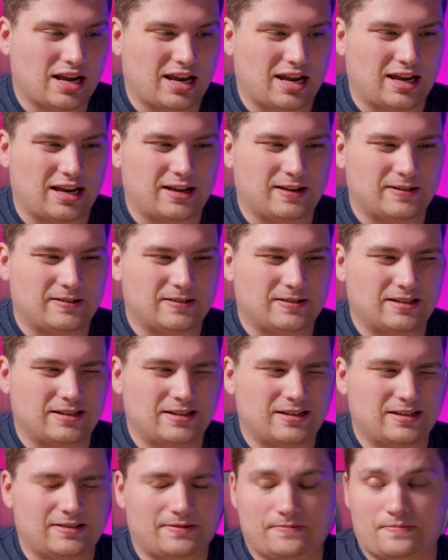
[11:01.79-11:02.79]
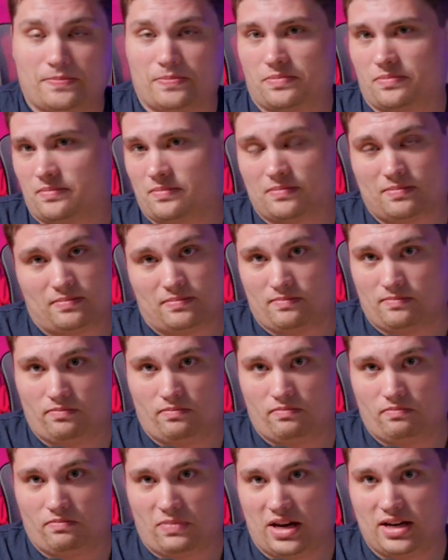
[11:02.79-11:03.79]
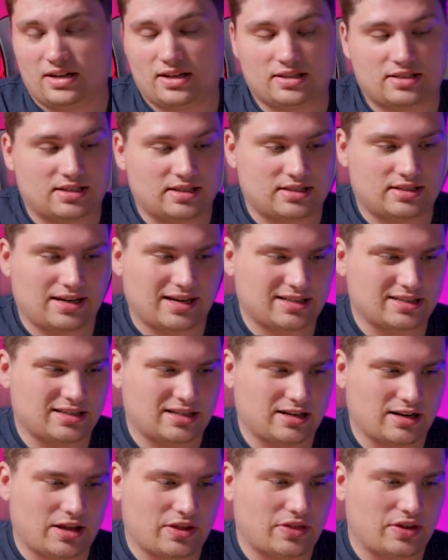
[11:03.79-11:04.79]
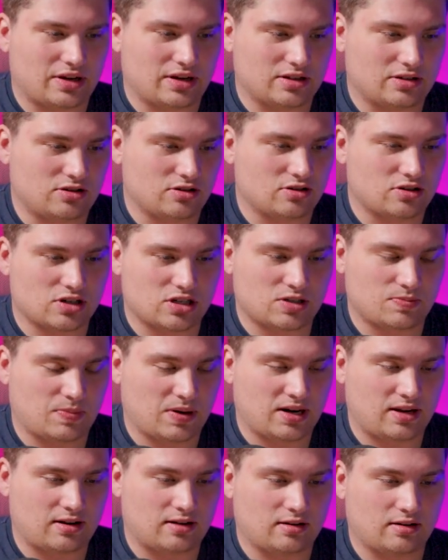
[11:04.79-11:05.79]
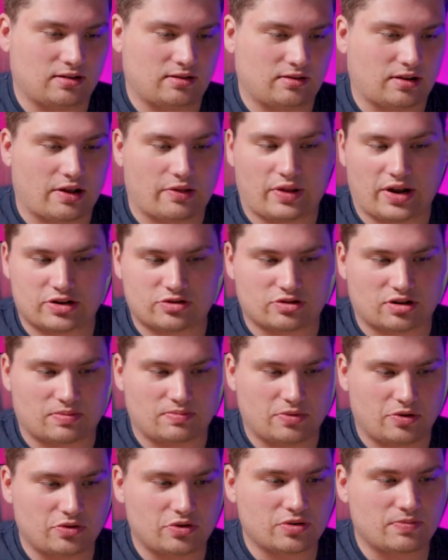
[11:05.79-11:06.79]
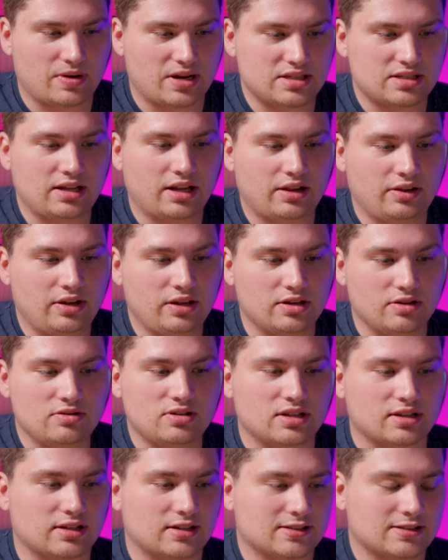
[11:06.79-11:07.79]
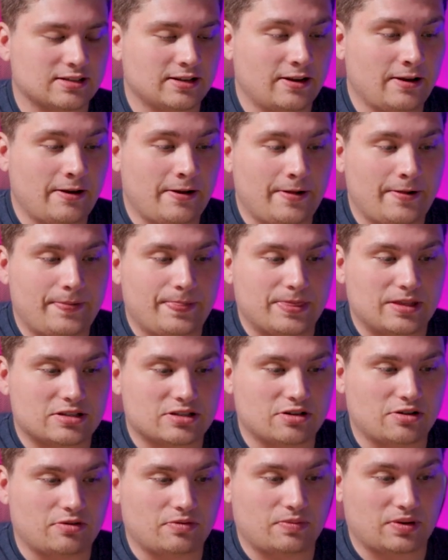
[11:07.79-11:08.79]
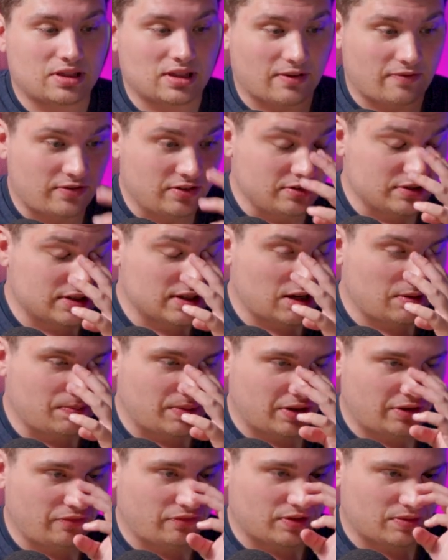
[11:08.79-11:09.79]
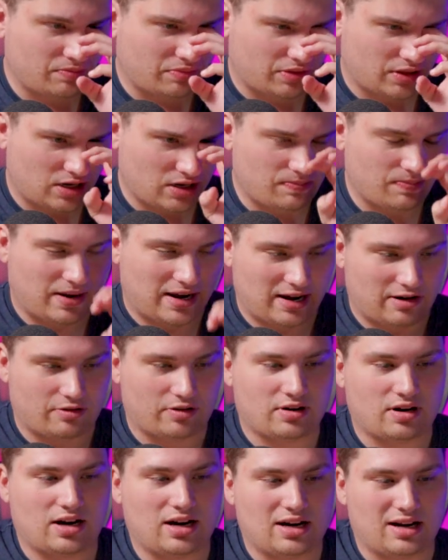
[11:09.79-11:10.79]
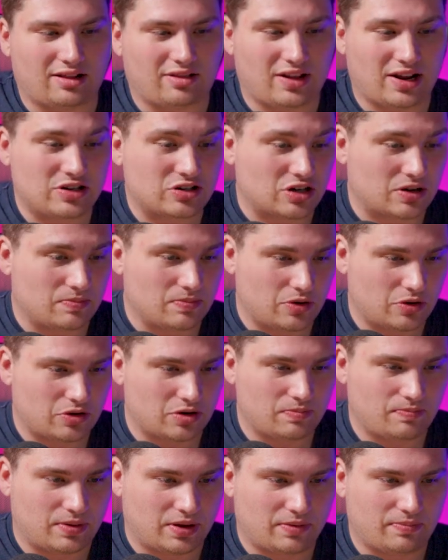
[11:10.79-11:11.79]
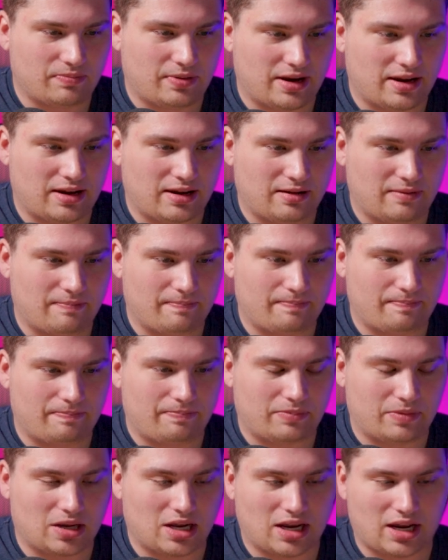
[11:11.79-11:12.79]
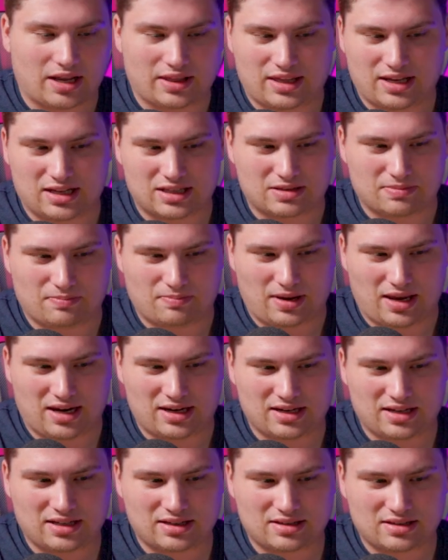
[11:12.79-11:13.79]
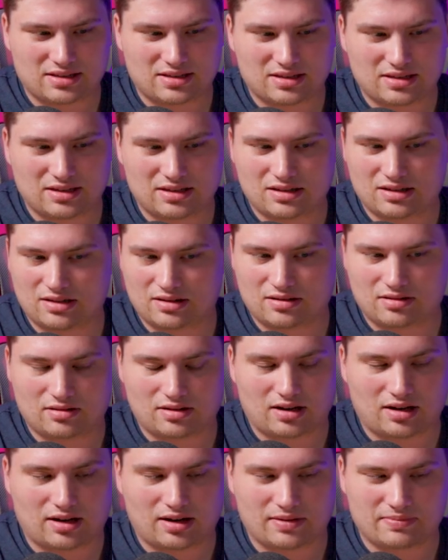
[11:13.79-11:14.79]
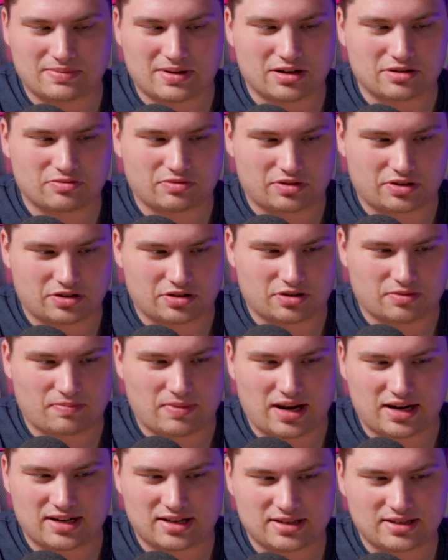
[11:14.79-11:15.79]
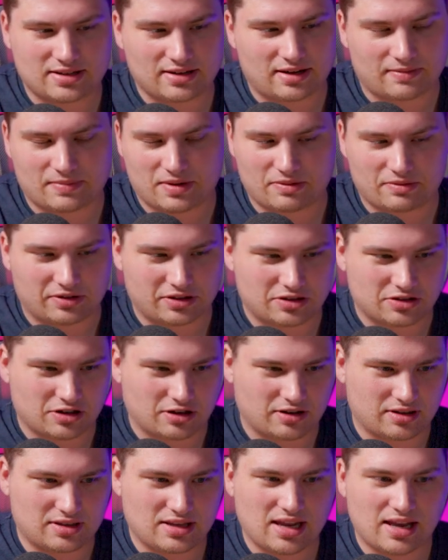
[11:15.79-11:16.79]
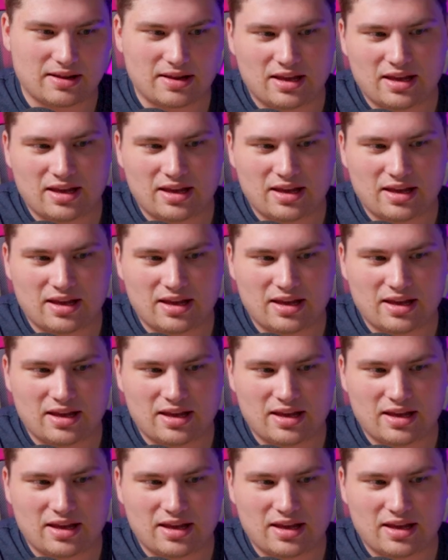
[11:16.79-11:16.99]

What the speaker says: And maintenance is next to nothing because you're just spinning an electric motor basically using this. So with a fuel cell built from plug power, an electric motor built by, I think it's magnets. I'm not really sure. Magnets? I'm not really sure. It's